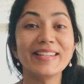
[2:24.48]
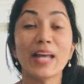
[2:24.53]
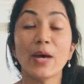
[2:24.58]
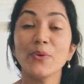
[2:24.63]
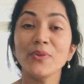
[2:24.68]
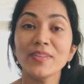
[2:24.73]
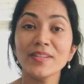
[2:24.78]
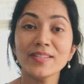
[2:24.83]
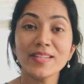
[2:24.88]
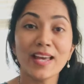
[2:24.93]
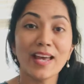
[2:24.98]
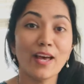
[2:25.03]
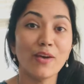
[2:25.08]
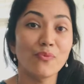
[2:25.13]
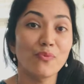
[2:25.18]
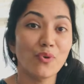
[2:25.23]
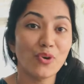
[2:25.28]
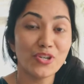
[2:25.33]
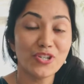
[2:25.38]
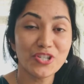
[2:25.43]
Now that I have
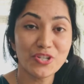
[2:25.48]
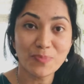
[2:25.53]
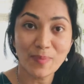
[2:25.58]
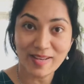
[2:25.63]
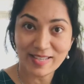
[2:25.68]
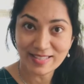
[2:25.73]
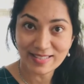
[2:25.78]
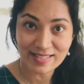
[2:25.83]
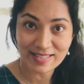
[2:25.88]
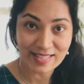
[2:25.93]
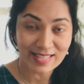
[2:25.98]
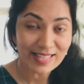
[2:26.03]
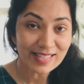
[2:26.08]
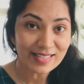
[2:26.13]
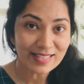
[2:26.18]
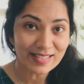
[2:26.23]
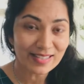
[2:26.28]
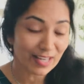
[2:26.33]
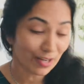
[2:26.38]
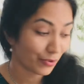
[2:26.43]
washed my
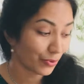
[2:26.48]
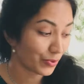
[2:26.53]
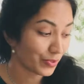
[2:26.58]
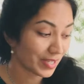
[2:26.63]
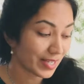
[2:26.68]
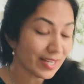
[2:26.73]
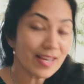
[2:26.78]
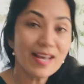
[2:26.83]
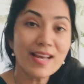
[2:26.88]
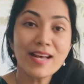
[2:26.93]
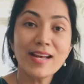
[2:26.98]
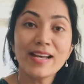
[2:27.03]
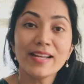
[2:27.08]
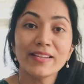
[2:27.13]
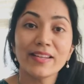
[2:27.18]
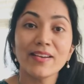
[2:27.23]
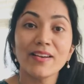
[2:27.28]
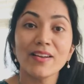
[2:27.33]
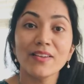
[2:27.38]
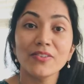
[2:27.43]
seeds thoroughly,
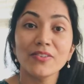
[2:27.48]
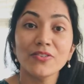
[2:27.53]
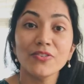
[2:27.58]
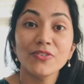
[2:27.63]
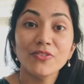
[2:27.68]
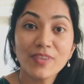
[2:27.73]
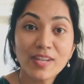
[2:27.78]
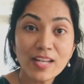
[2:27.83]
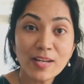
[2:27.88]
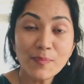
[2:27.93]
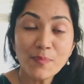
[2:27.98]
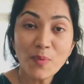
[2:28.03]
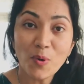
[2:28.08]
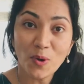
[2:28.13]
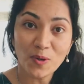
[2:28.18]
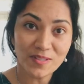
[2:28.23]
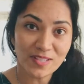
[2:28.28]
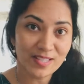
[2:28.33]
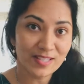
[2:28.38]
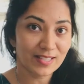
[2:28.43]
there are 3
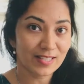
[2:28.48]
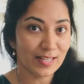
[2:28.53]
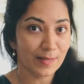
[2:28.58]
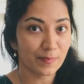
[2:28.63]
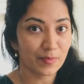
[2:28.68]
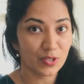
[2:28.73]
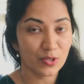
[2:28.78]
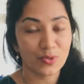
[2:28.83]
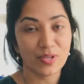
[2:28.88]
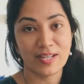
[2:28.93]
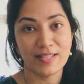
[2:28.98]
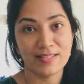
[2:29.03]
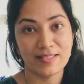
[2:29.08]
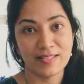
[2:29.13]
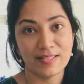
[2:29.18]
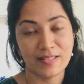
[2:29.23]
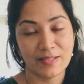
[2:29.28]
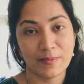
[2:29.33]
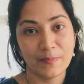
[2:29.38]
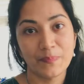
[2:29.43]
important steps to
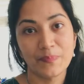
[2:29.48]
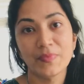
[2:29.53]
consider.